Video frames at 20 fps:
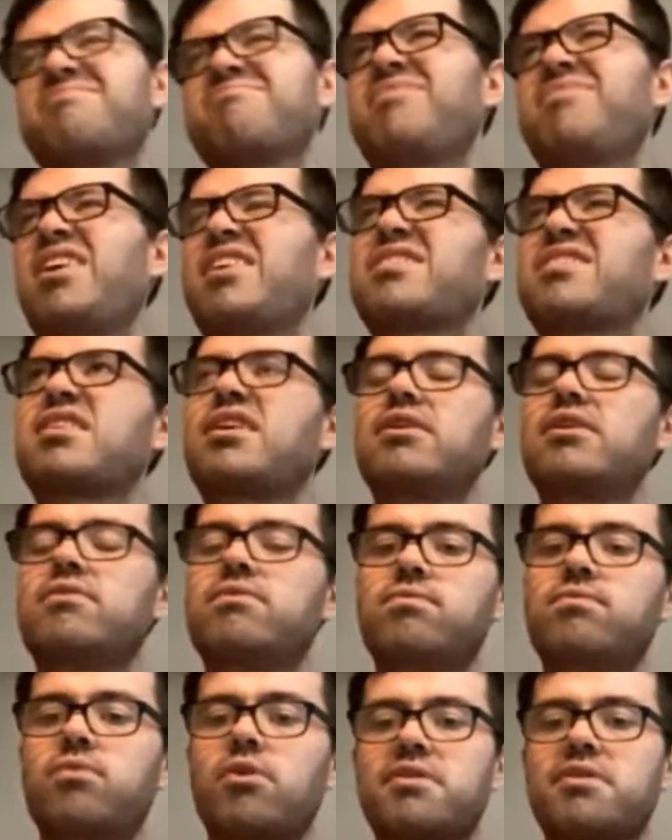That's kind of
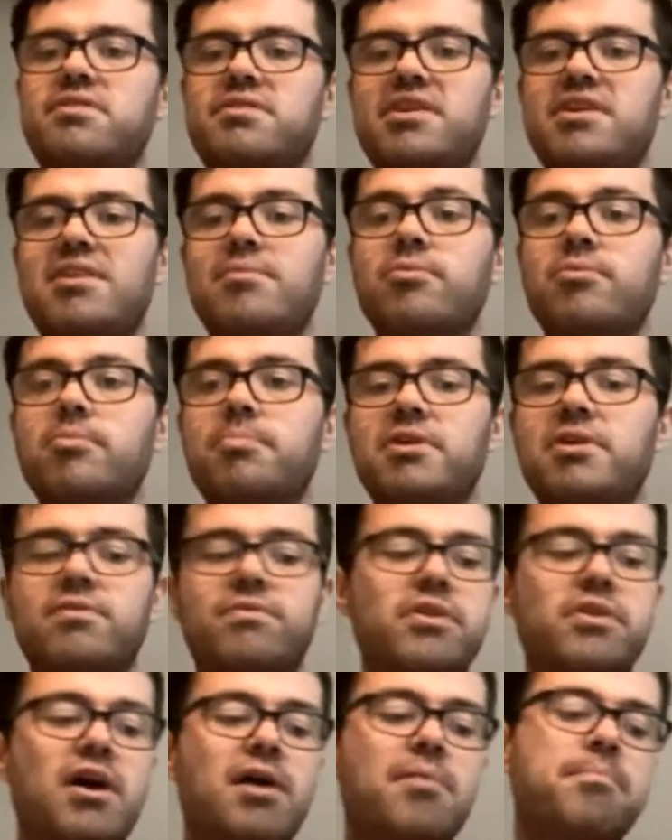what the team will be
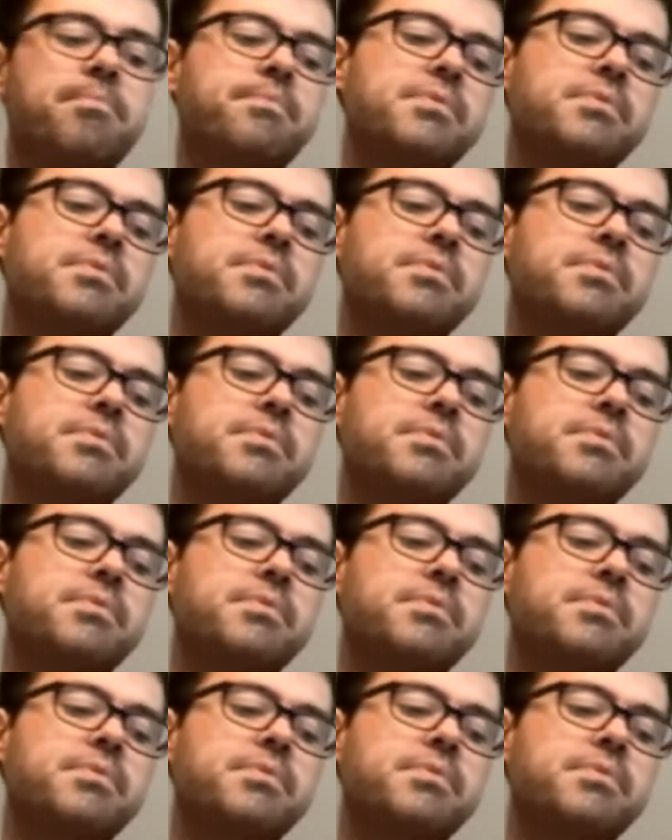for them.